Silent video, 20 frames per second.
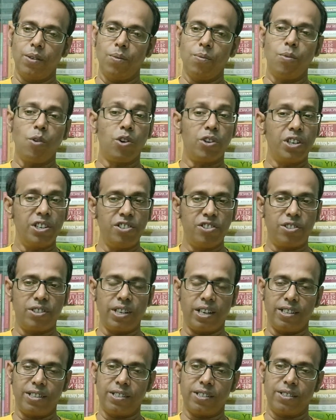For
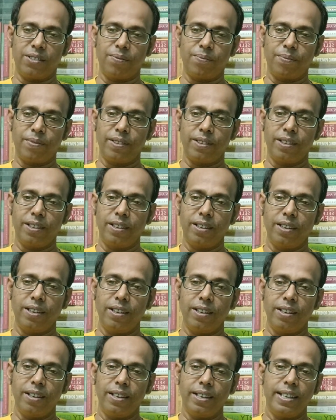instance,
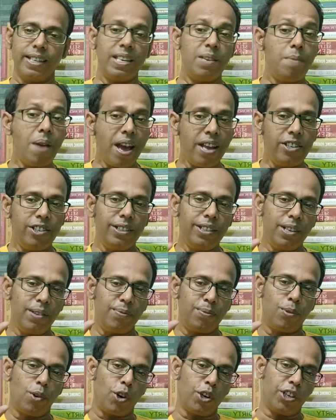imagine a
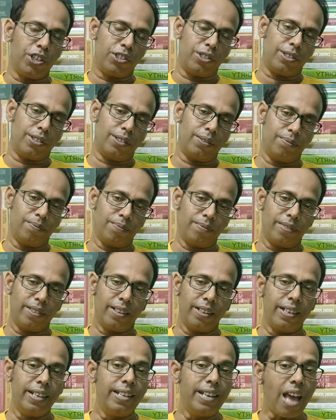forest
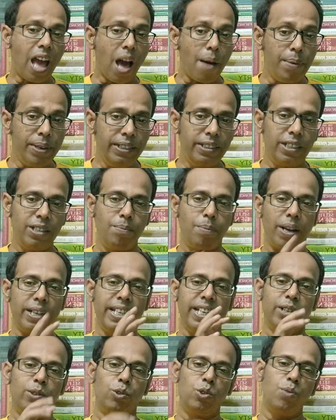inhabited by
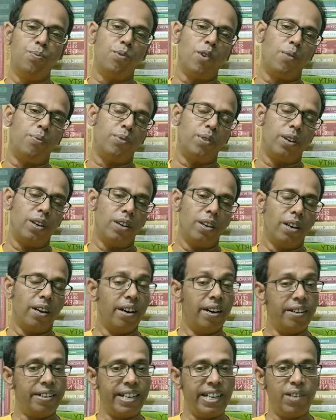a group of
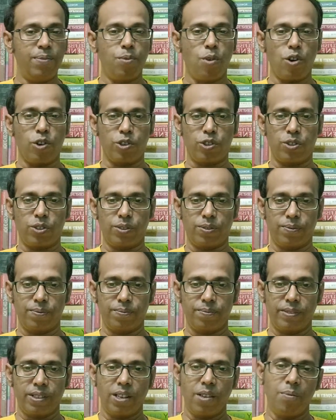red fox,
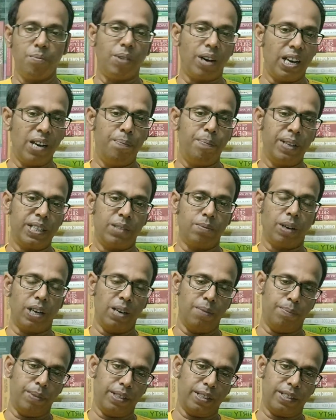Vulpes
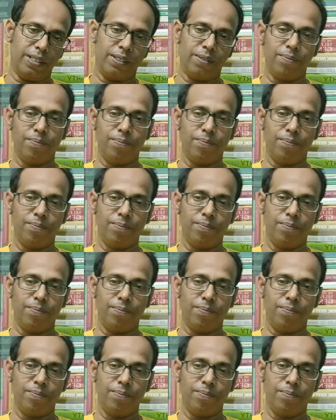vulpes.